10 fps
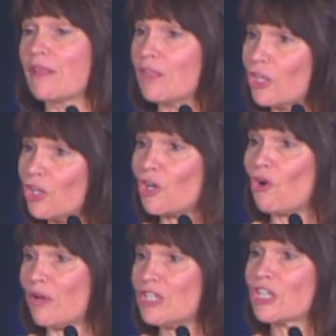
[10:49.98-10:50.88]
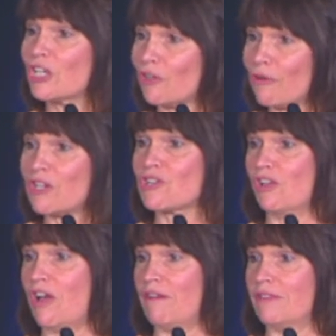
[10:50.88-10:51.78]
that you're going to
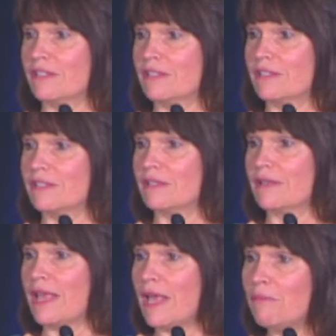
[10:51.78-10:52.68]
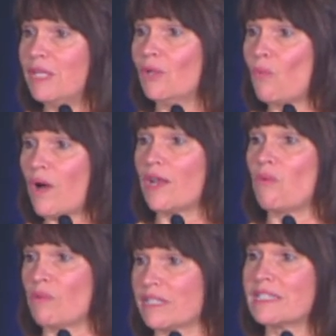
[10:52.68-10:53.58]
congressional offices and meeting
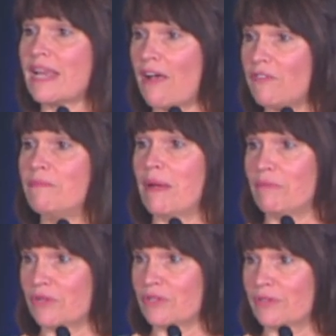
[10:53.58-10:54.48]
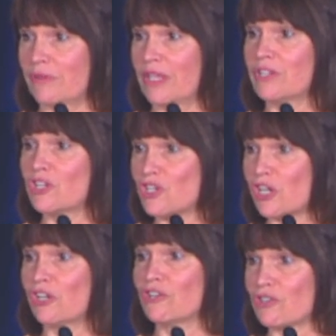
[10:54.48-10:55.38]
one-on-one with staff and members to
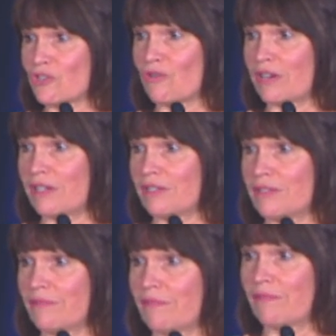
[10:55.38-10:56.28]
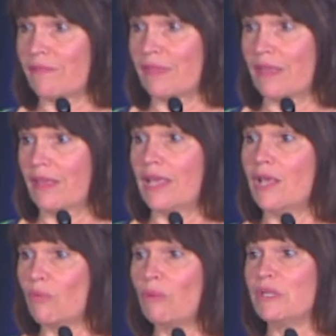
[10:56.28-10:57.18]
share your stories.
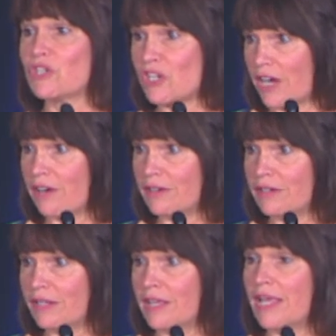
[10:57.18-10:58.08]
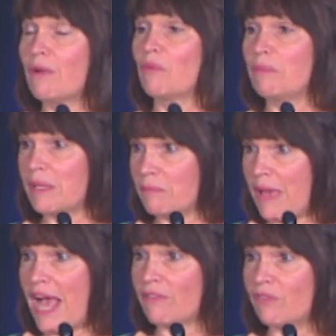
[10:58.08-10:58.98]
It will be shared, it will be
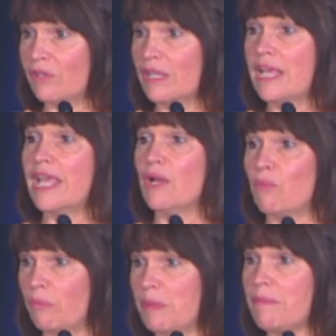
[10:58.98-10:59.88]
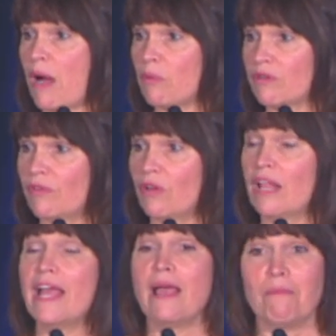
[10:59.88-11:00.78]
impactful, it will be powerful,
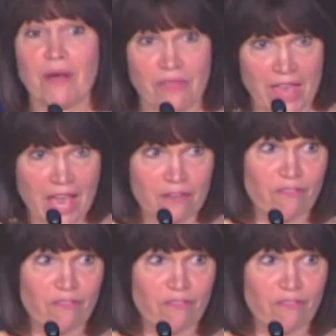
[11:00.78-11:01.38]
but then